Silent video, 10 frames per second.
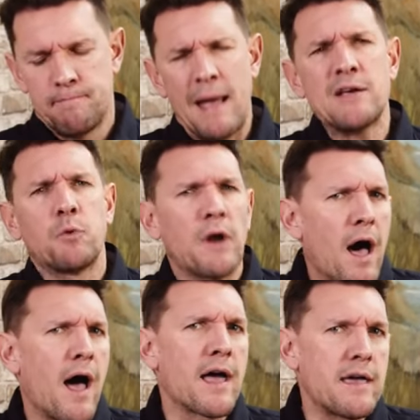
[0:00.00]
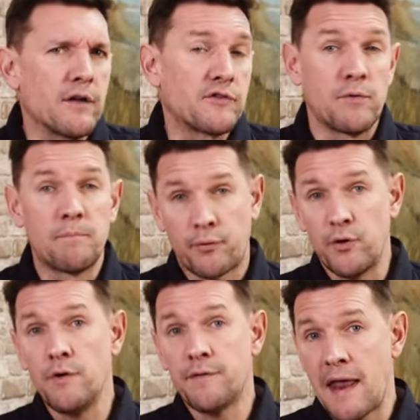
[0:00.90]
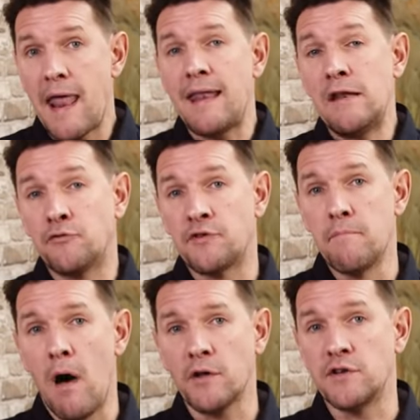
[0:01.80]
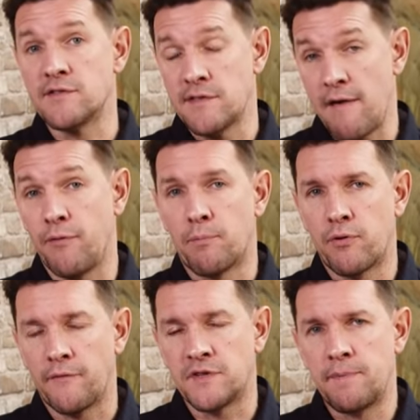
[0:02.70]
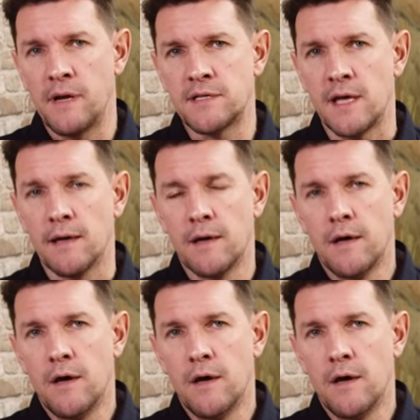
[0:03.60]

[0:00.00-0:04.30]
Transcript: Banks want higher yields to improve their net interest margins and therefore profitability,